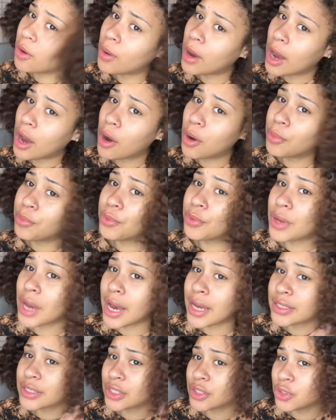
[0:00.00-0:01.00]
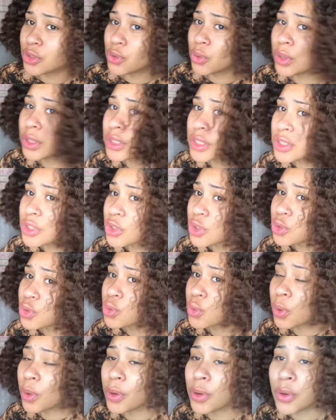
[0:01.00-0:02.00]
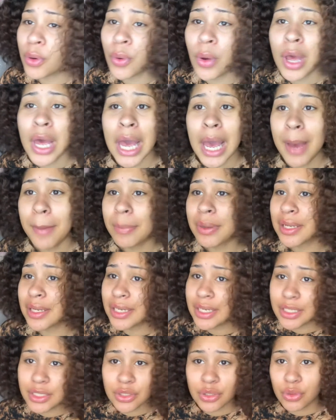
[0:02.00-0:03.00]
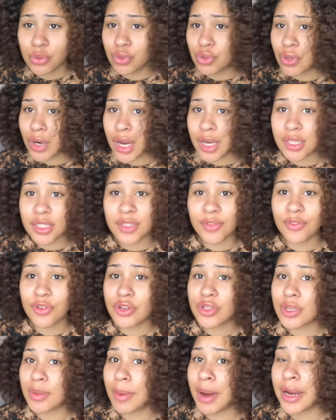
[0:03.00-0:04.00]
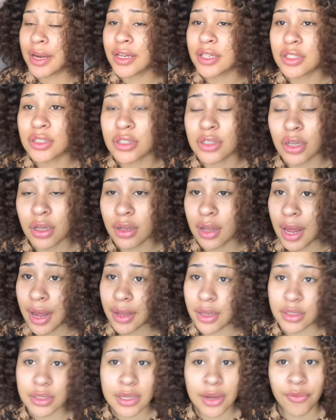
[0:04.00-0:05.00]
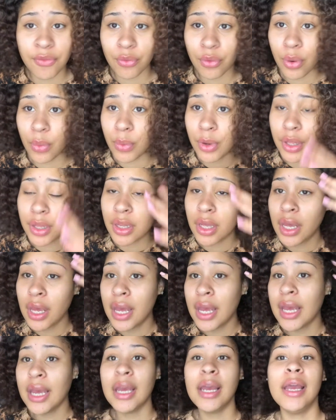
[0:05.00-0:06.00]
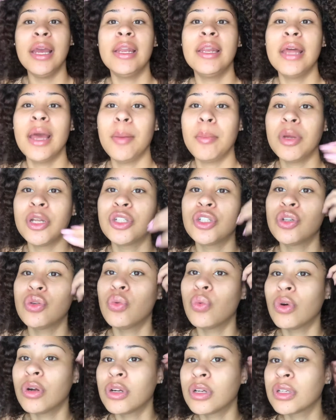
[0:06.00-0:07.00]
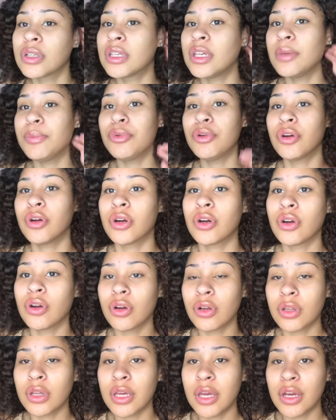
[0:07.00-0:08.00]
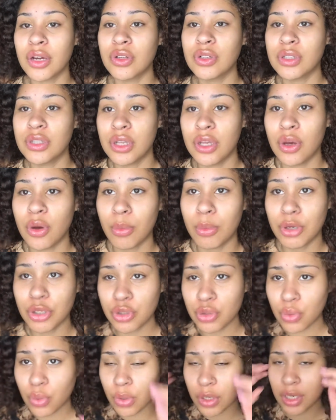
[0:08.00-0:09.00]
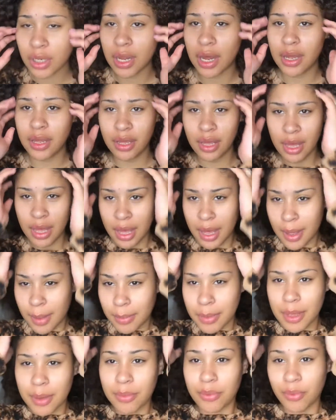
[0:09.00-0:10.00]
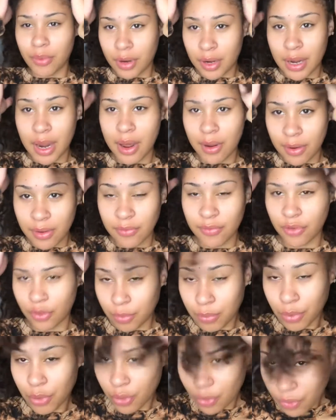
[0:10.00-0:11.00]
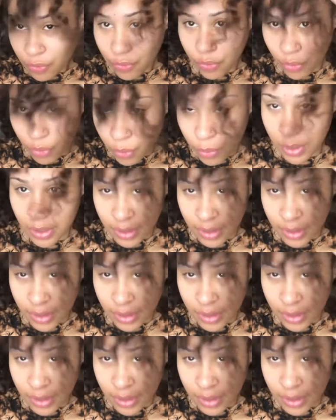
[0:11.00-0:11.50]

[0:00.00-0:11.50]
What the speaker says: I hope you guys enjoyed this tutorial. Please do try this if you're somebody that's like suffering with heat damage and you want to keep your curly hair still, but you want to like be able to wear it out and feel beautiful with